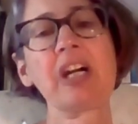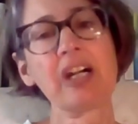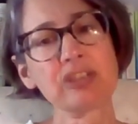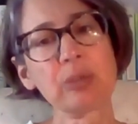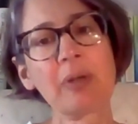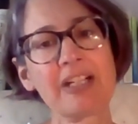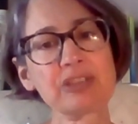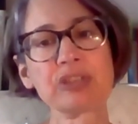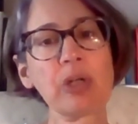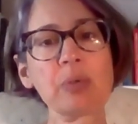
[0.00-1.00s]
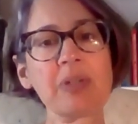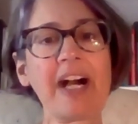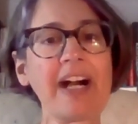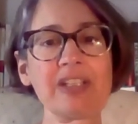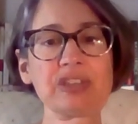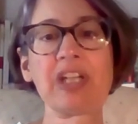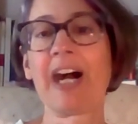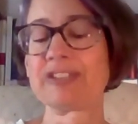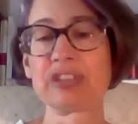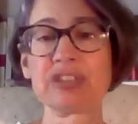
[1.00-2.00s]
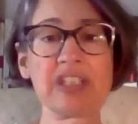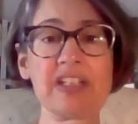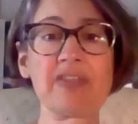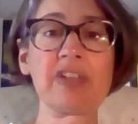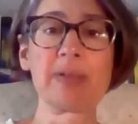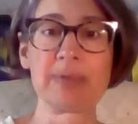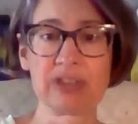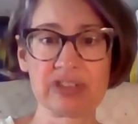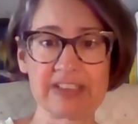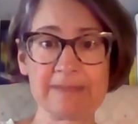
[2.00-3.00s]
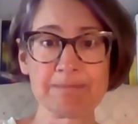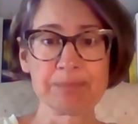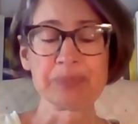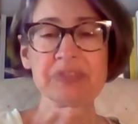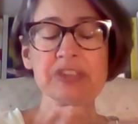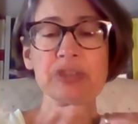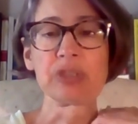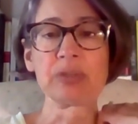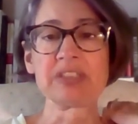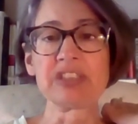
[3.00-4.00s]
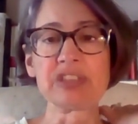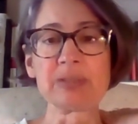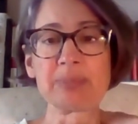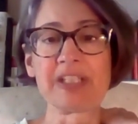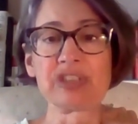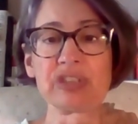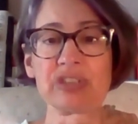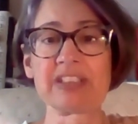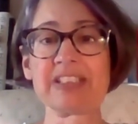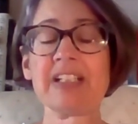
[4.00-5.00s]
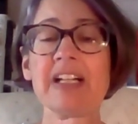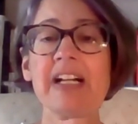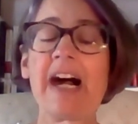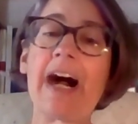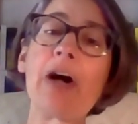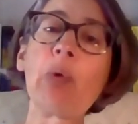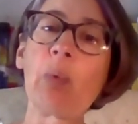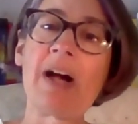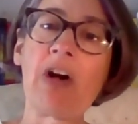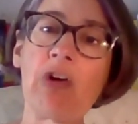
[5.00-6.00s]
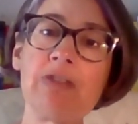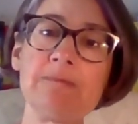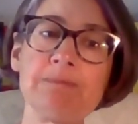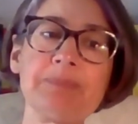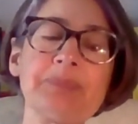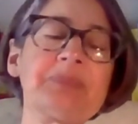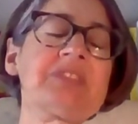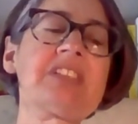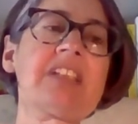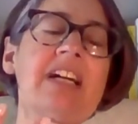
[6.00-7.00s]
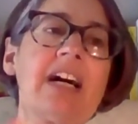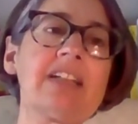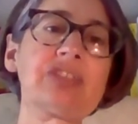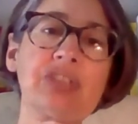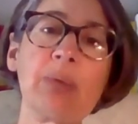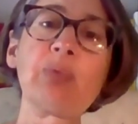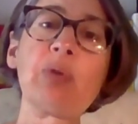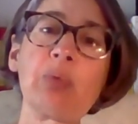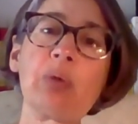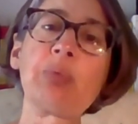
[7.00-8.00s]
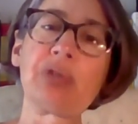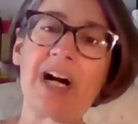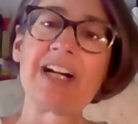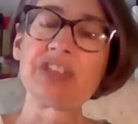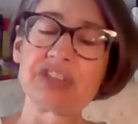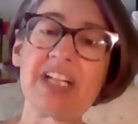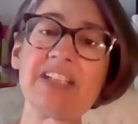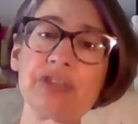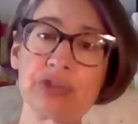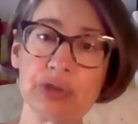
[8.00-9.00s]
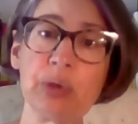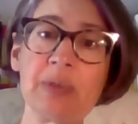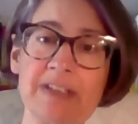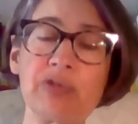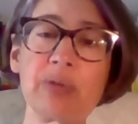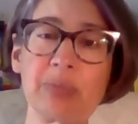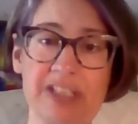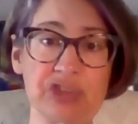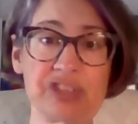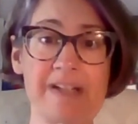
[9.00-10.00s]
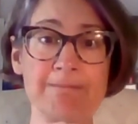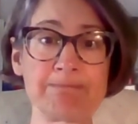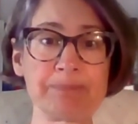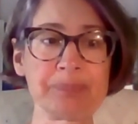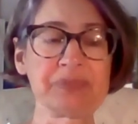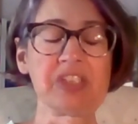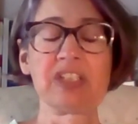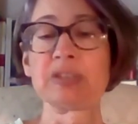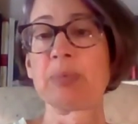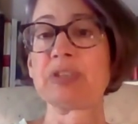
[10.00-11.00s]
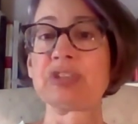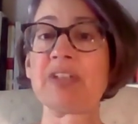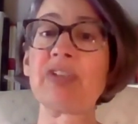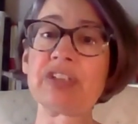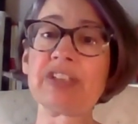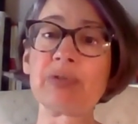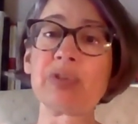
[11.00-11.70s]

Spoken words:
otherwise known as cognitive ability. So this is basically how well someone will process new information specifically